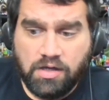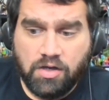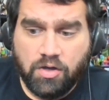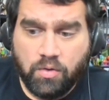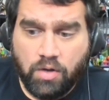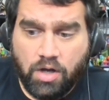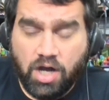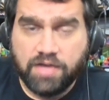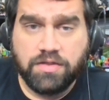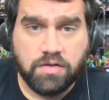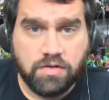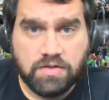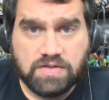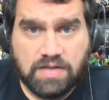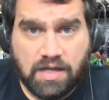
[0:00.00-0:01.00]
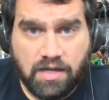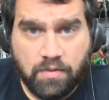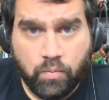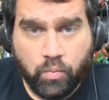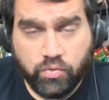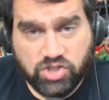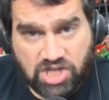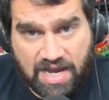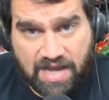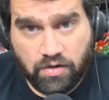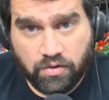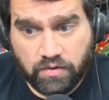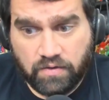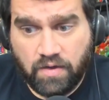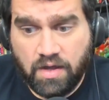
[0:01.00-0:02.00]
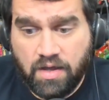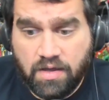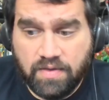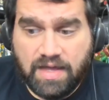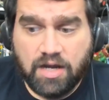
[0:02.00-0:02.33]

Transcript: you know authors and channels